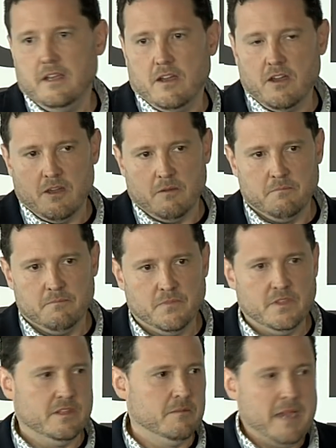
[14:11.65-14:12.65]

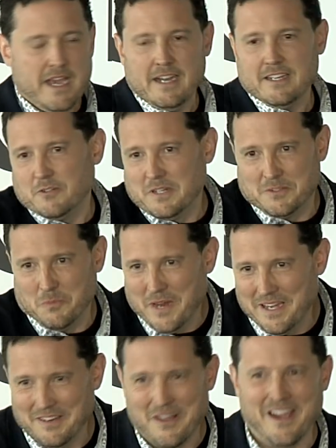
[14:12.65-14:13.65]
The bad actor has to
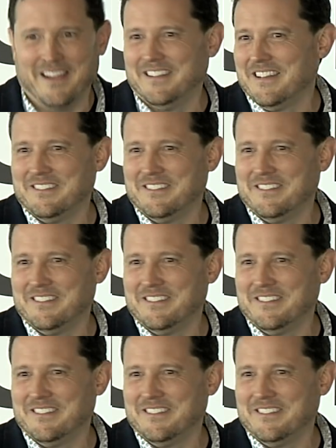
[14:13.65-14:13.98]
wait in line.